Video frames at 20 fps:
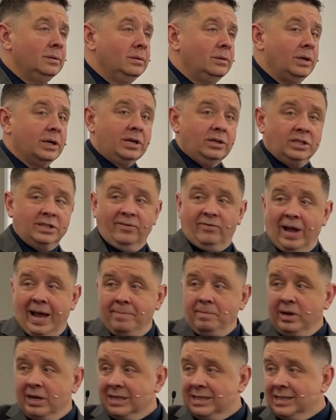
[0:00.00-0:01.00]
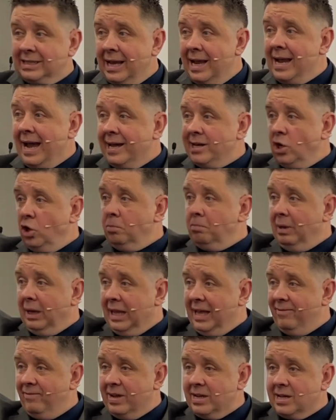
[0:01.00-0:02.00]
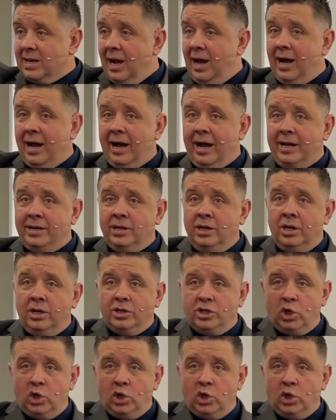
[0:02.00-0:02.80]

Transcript: Because if I'm going to say I don't believe in God,